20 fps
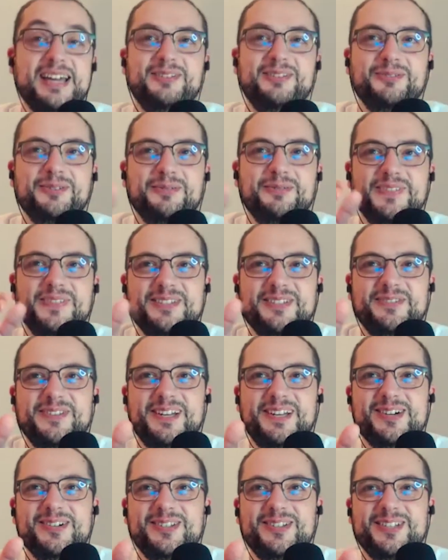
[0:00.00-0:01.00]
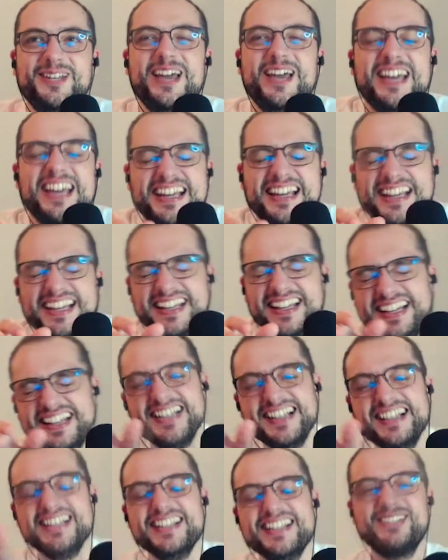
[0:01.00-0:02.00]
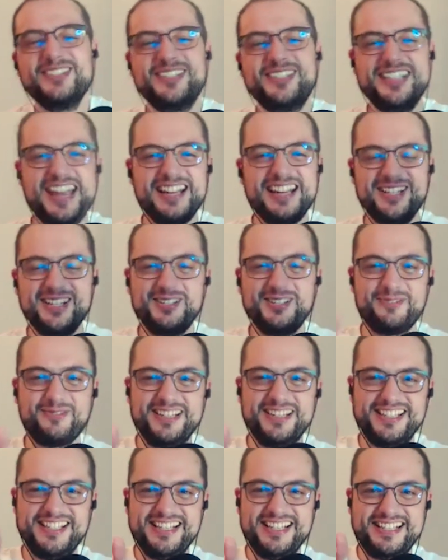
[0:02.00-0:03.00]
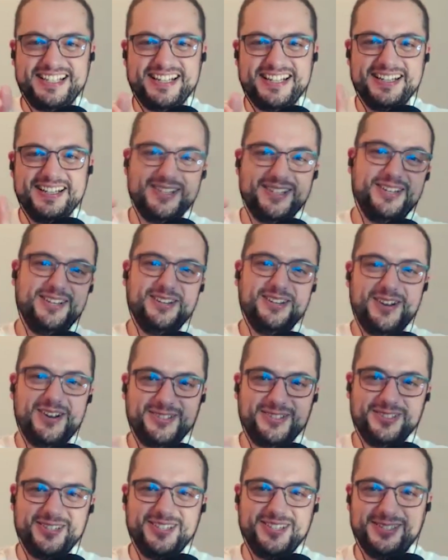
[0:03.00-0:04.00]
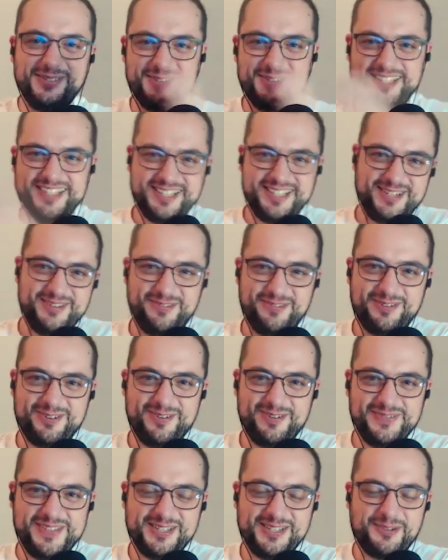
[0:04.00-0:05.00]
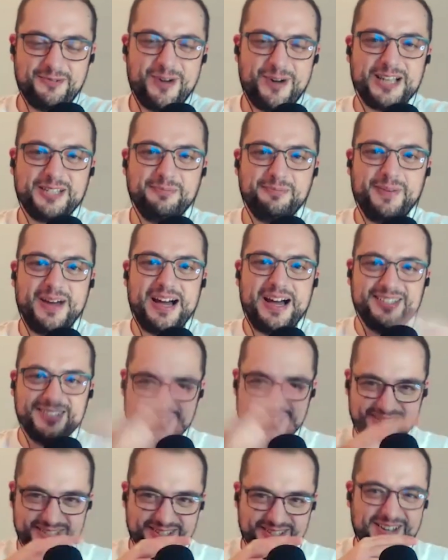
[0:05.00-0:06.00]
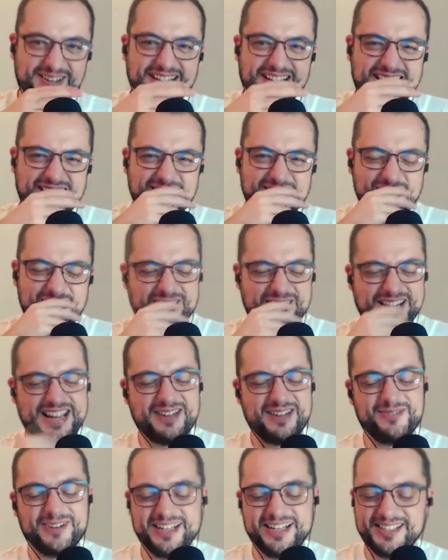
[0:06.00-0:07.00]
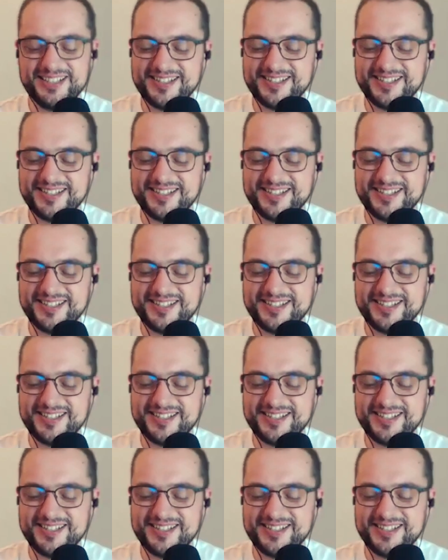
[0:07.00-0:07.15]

it would be difficult to change a transition, you know, to do a transition from this was part to what I wanted